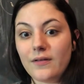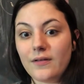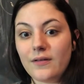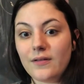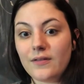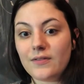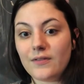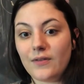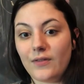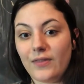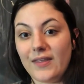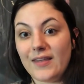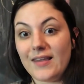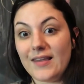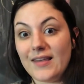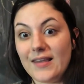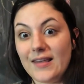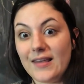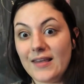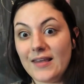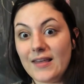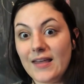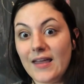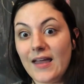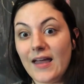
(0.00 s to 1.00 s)
So the
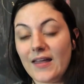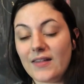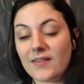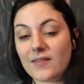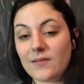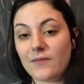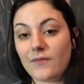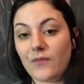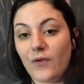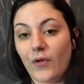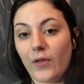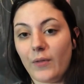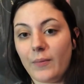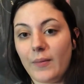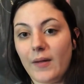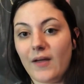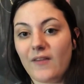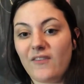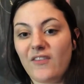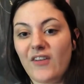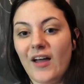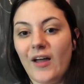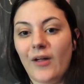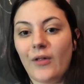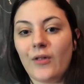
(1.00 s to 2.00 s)
E, it has to follow by a
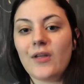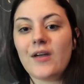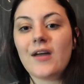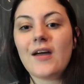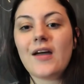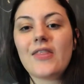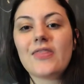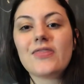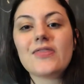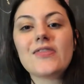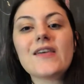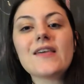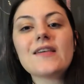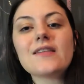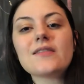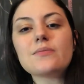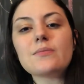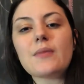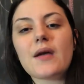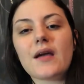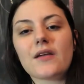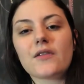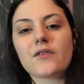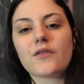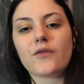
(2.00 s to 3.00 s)
vowel. This
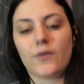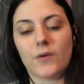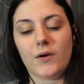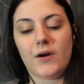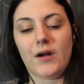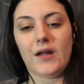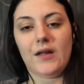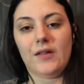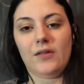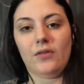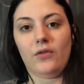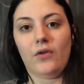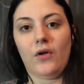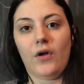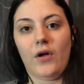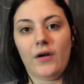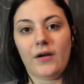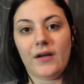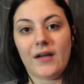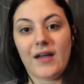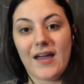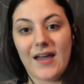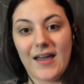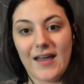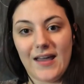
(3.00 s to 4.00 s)
makes for a
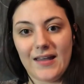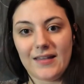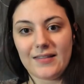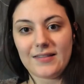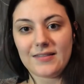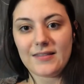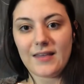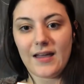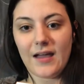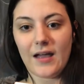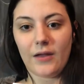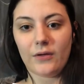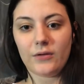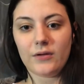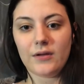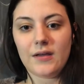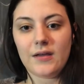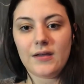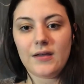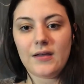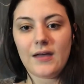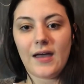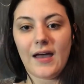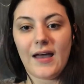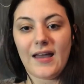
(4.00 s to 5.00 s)
long A sound,
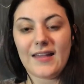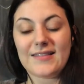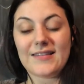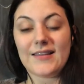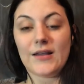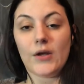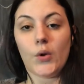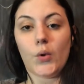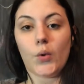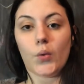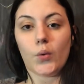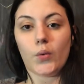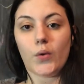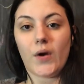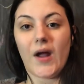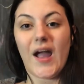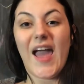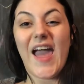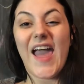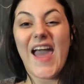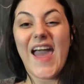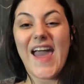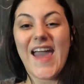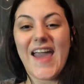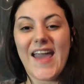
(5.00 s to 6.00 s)
as in
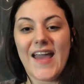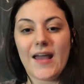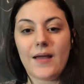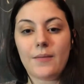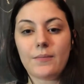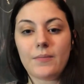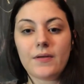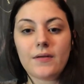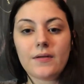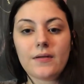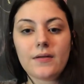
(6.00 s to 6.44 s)
grape.